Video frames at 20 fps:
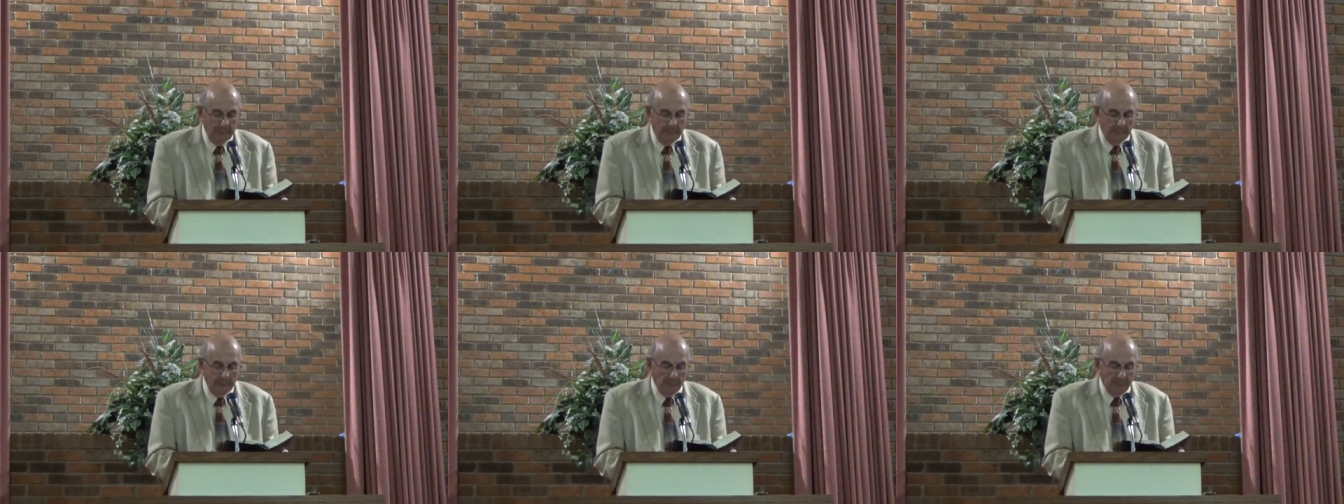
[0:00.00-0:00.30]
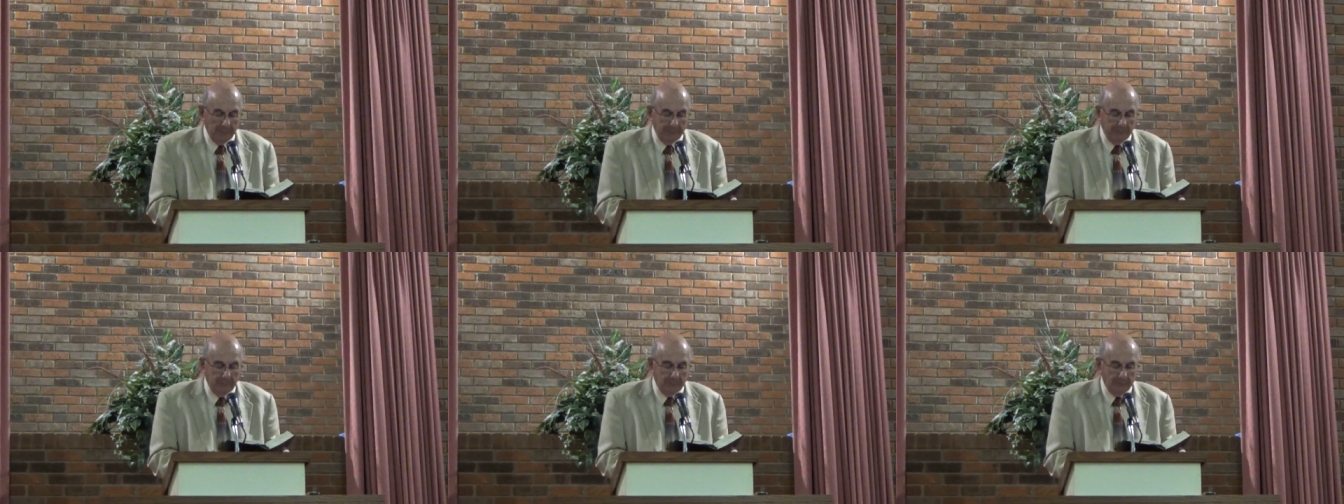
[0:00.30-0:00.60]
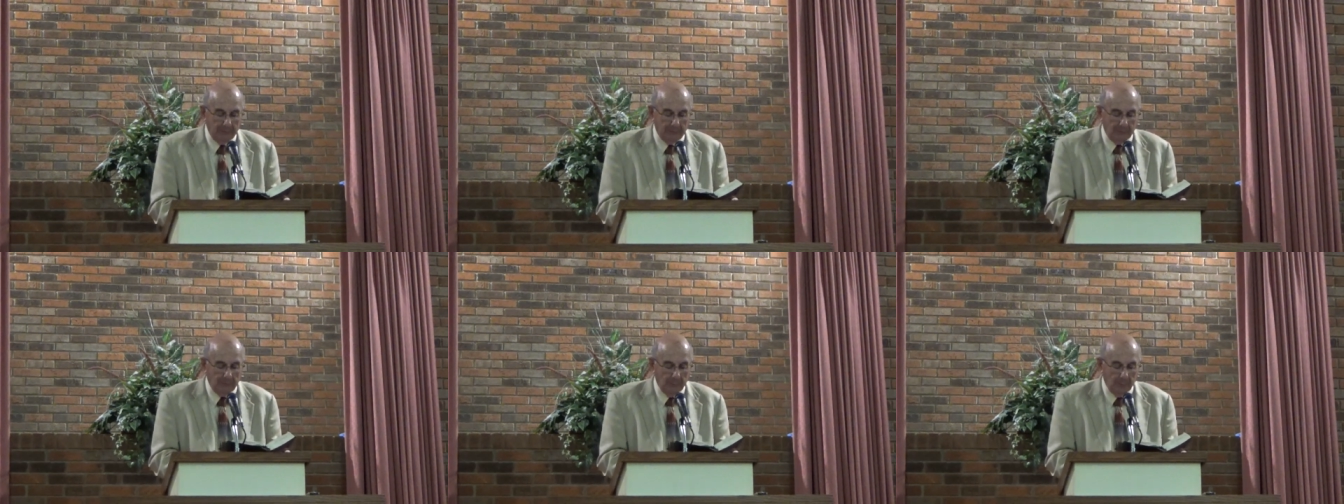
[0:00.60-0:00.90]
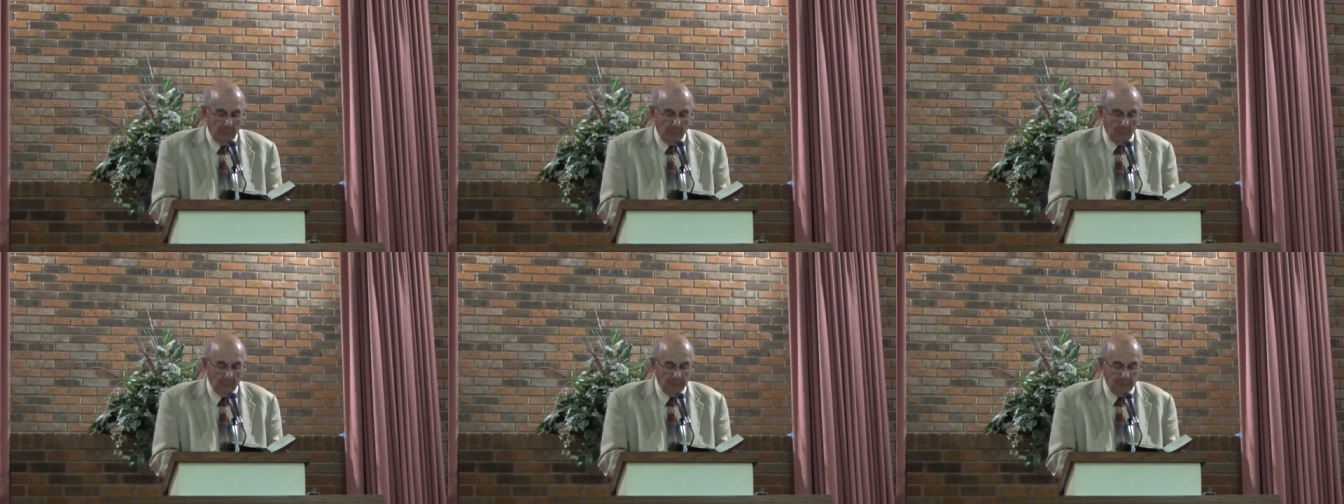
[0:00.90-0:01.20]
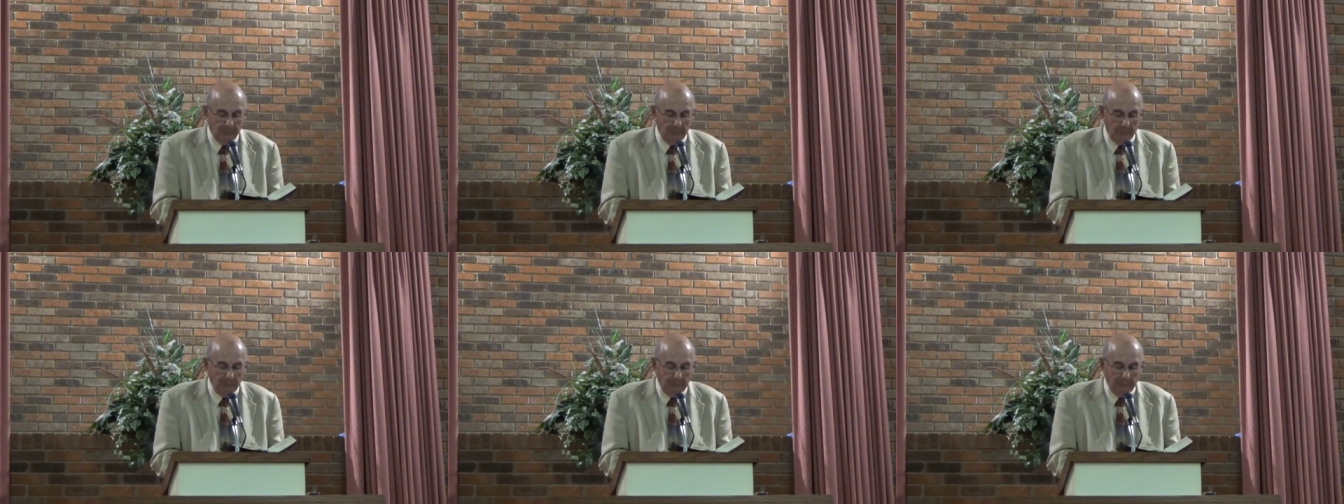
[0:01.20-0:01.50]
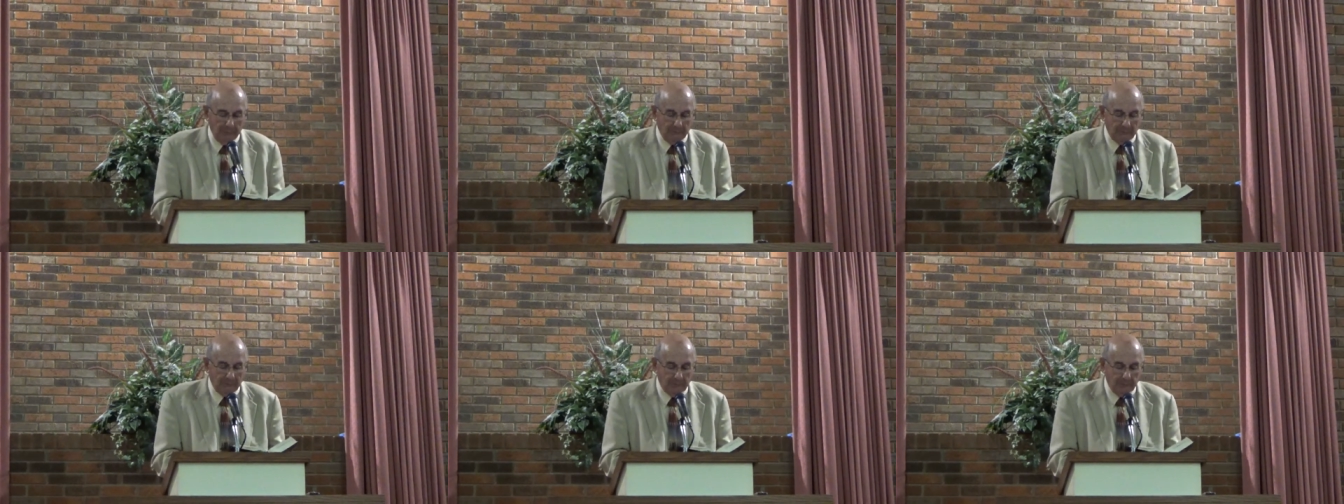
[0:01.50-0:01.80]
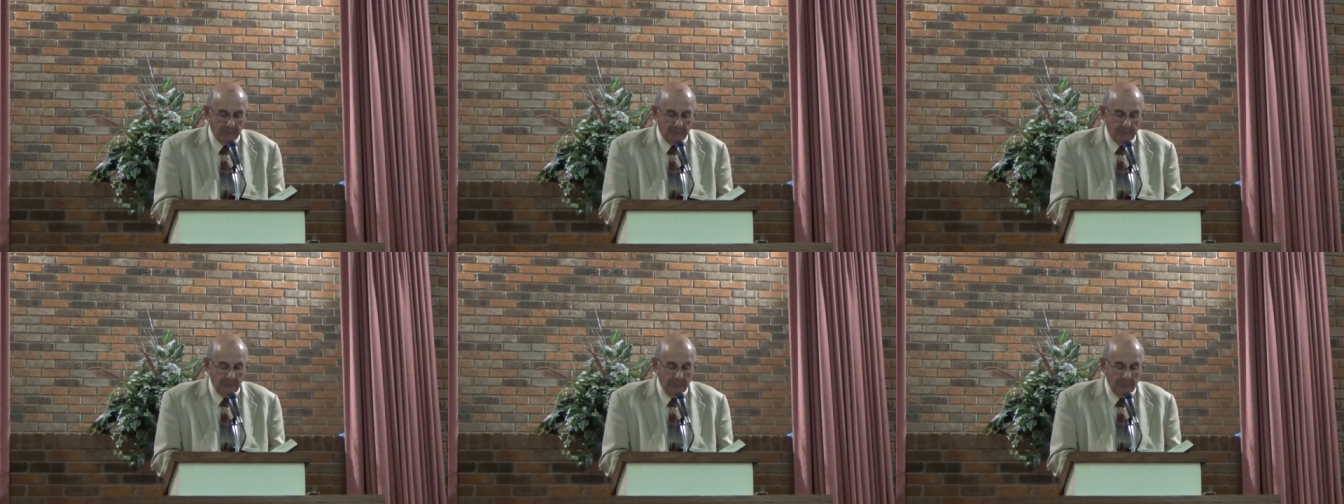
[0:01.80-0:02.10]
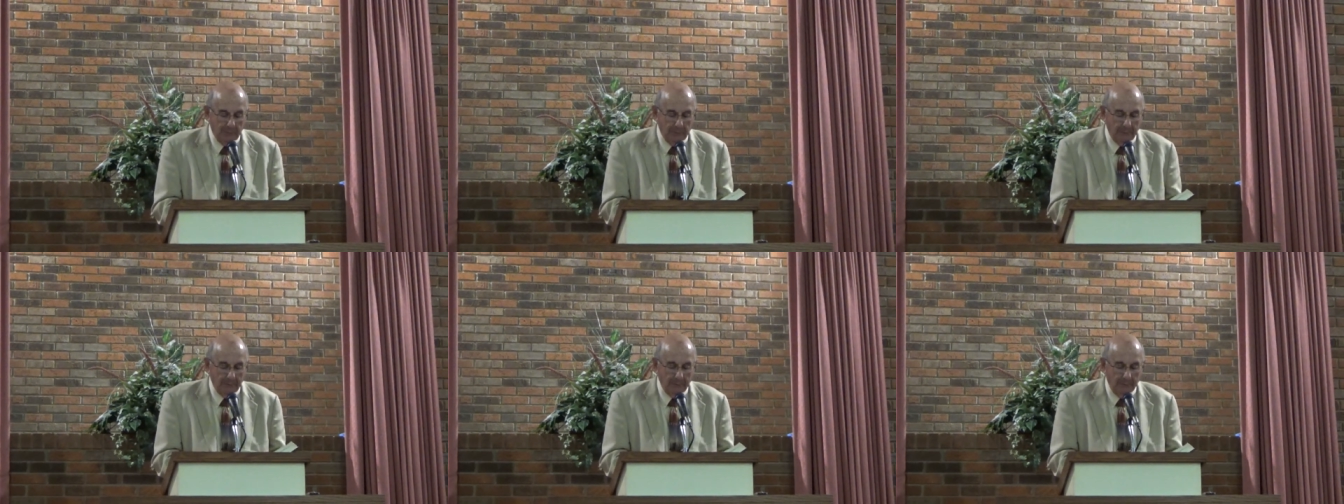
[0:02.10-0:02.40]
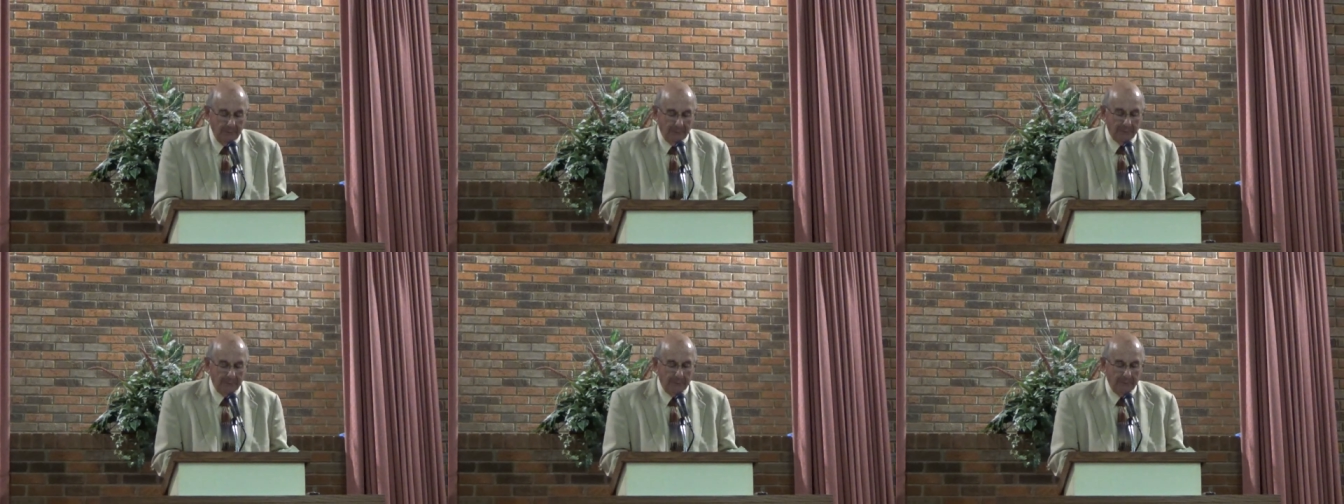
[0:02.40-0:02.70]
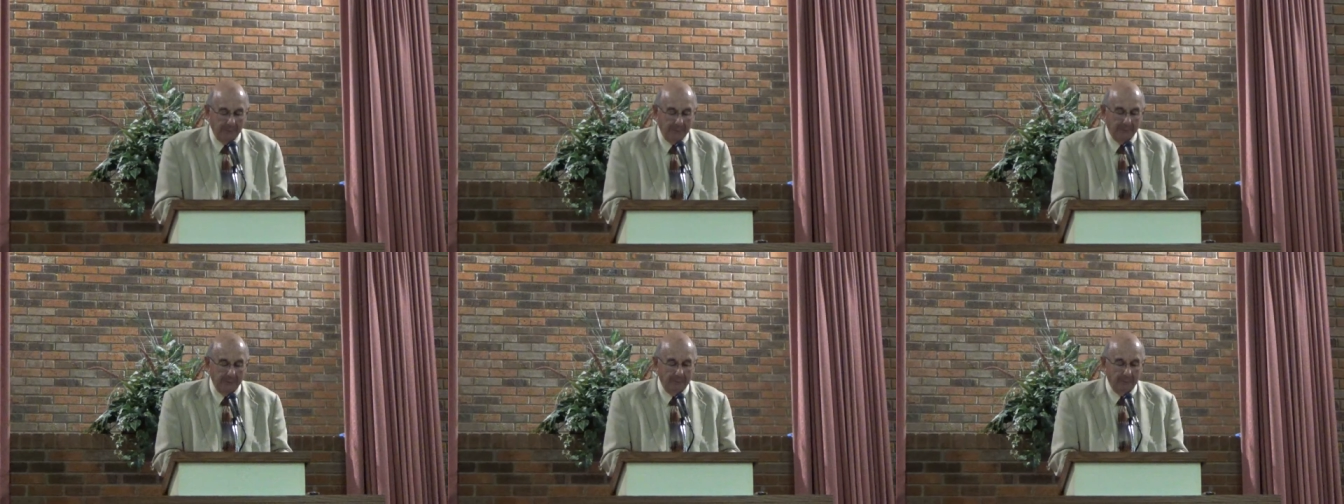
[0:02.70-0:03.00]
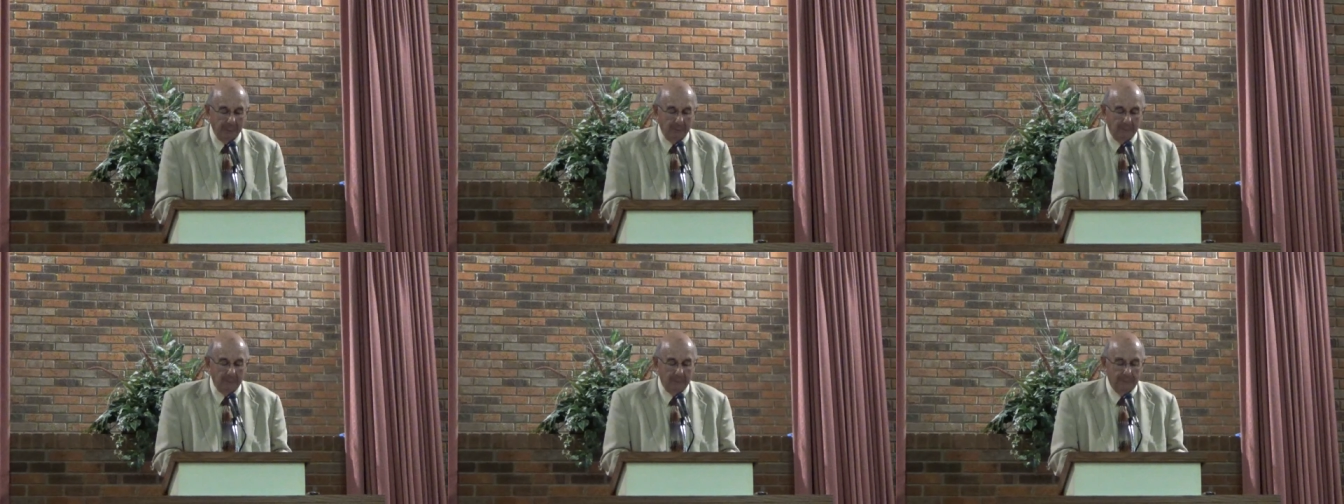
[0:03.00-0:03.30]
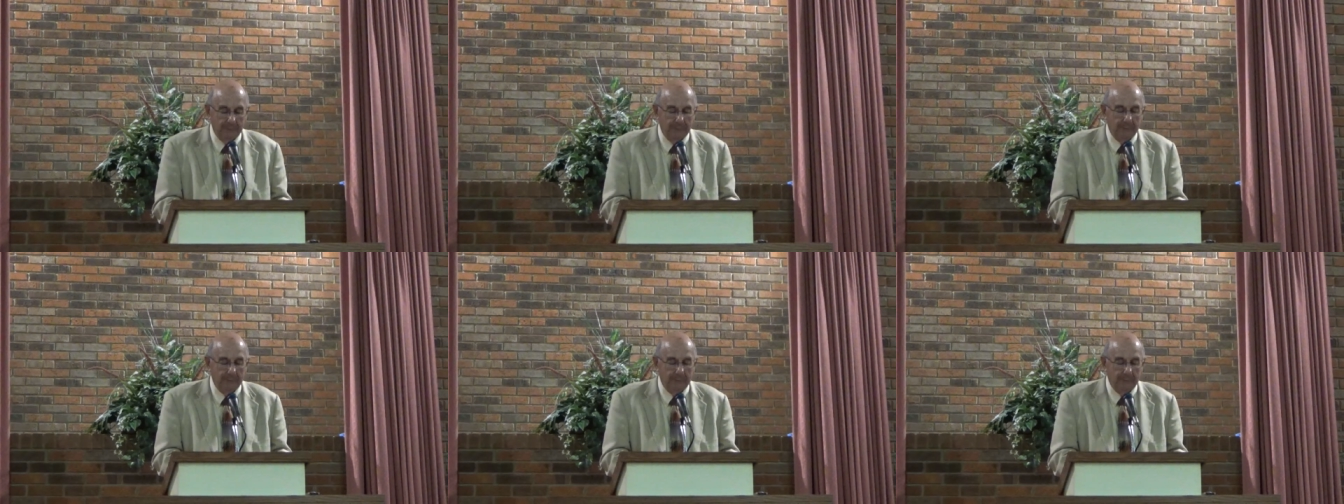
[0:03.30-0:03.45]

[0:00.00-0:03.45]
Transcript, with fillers: And immediately she arose and ministered unto them.